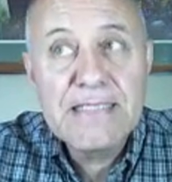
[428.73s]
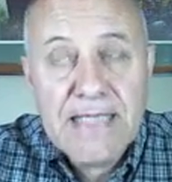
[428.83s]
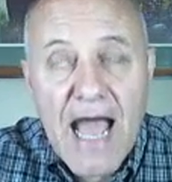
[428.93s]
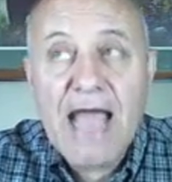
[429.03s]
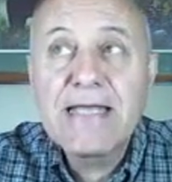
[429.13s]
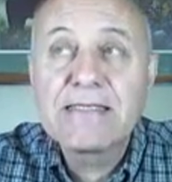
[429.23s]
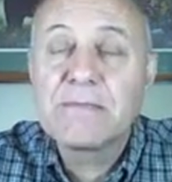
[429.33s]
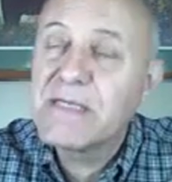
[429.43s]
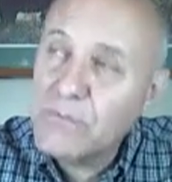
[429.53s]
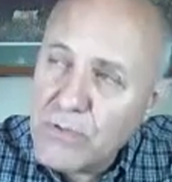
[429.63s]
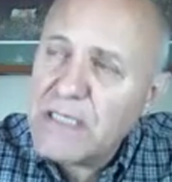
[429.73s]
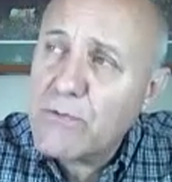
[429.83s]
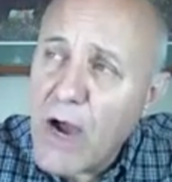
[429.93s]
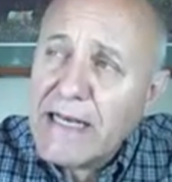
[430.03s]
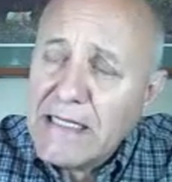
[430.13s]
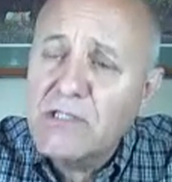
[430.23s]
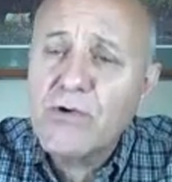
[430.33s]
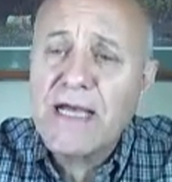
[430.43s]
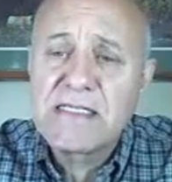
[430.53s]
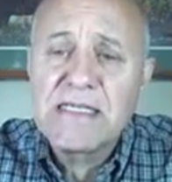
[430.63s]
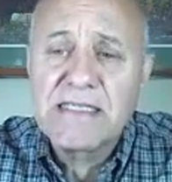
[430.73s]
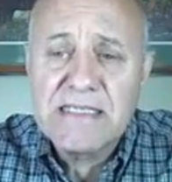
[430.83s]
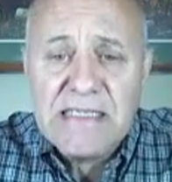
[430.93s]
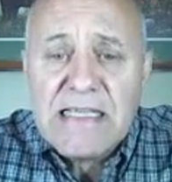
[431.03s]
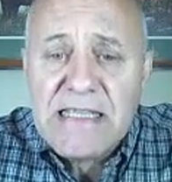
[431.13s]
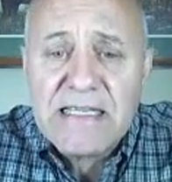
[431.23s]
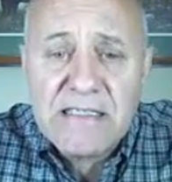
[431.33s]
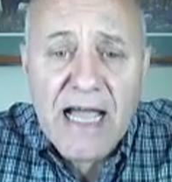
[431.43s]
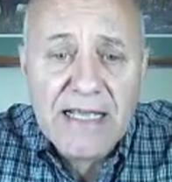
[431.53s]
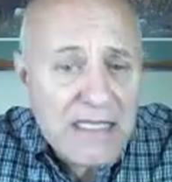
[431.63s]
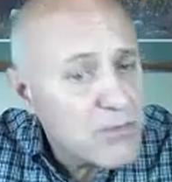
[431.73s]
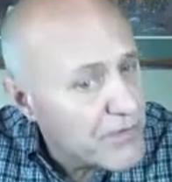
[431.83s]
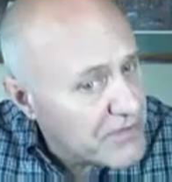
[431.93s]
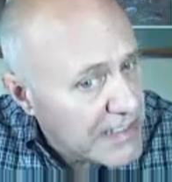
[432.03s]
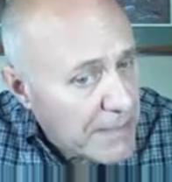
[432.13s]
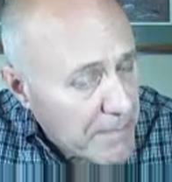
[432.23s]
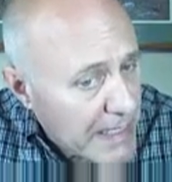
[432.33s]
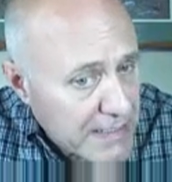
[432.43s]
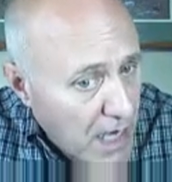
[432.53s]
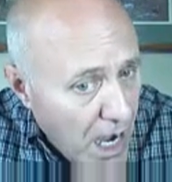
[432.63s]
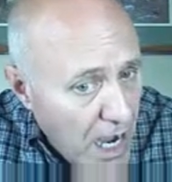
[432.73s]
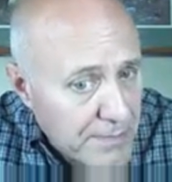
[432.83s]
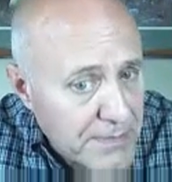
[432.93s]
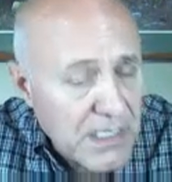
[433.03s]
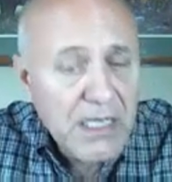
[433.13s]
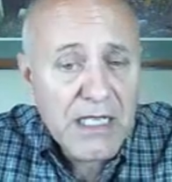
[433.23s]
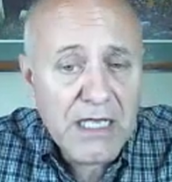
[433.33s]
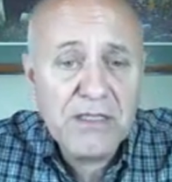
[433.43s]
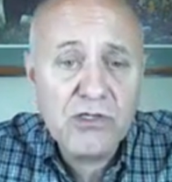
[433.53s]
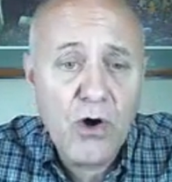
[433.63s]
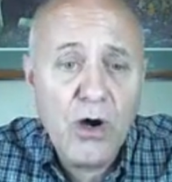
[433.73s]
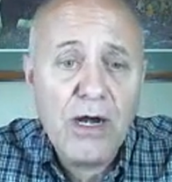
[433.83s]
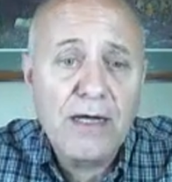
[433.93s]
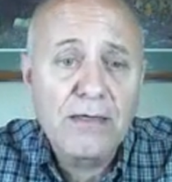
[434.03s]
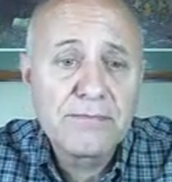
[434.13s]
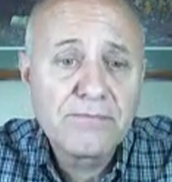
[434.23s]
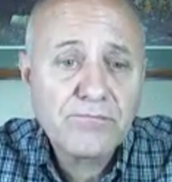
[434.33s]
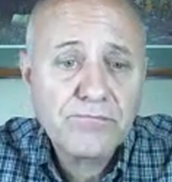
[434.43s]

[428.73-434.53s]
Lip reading: It's chiasm. It's really quite interesting to see things like this. We've seen it many times in the Torah.